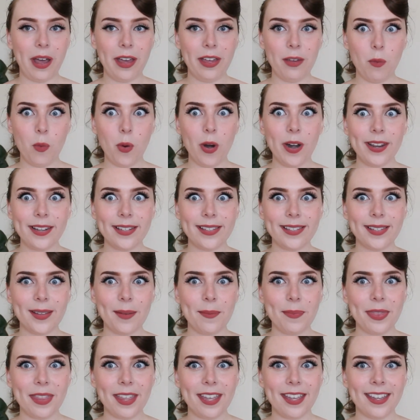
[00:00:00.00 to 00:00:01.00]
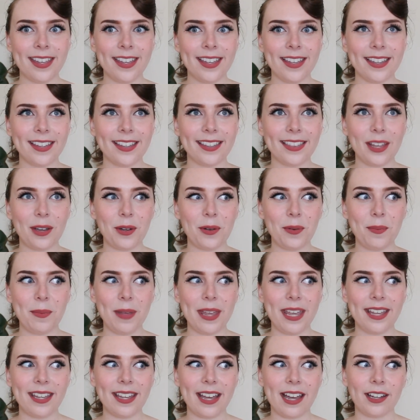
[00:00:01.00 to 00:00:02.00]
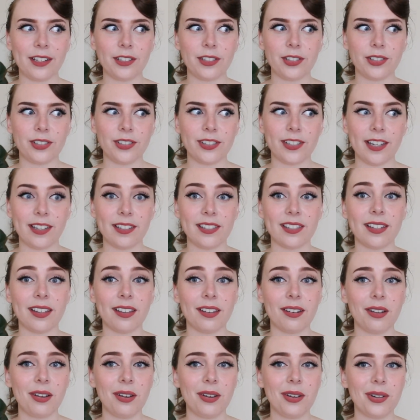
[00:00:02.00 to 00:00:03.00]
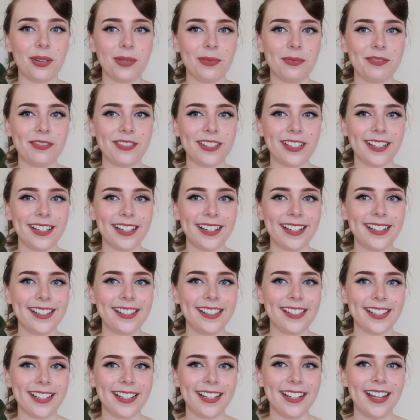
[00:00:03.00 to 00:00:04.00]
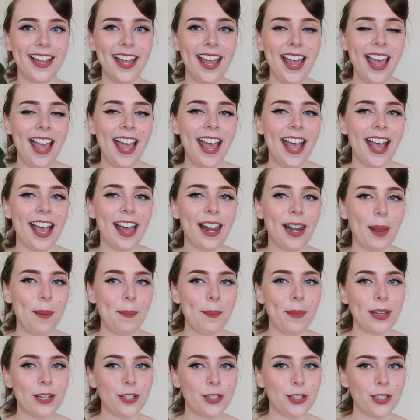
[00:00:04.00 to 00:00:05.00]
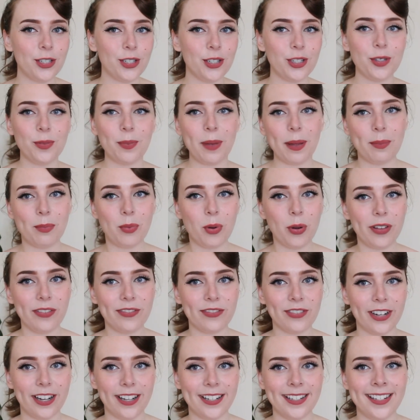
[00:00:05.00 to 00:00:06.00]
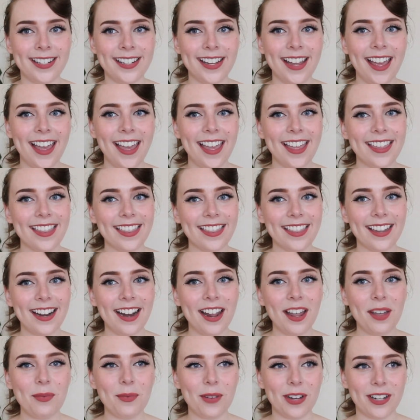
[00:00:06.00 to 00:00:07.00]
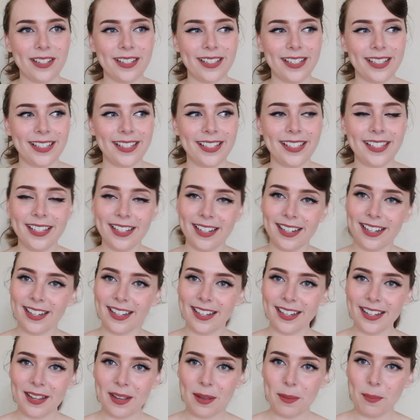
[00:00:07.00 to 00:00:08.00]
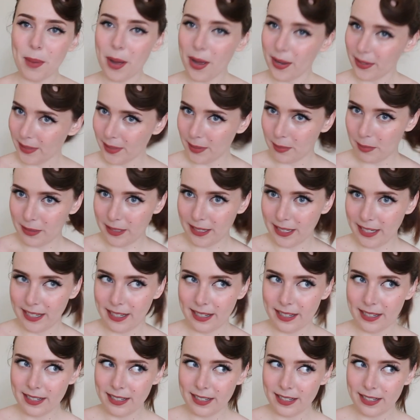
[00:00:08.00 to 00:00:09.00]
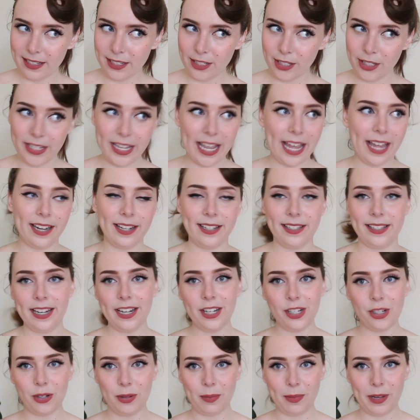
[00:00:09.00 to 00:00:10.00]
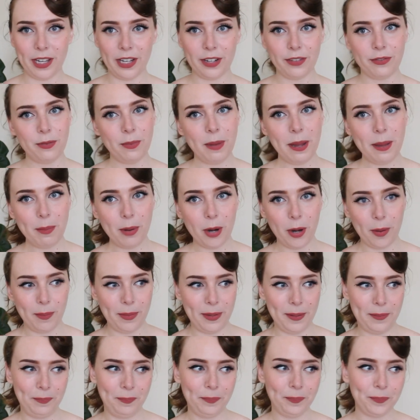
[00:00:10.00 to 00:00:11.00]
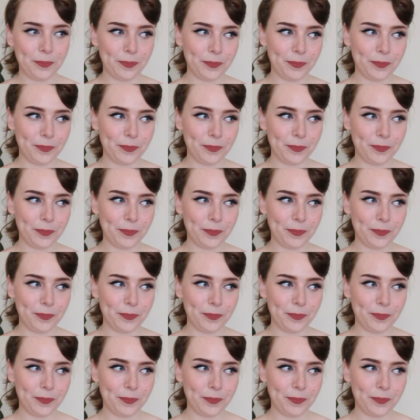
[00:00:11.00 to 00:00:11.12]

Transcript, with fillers: I wanted something that would make exercising at home very easy, and I mentioned to my boyfriend that I wanted, possibly, to get a stationary bike for my apartment.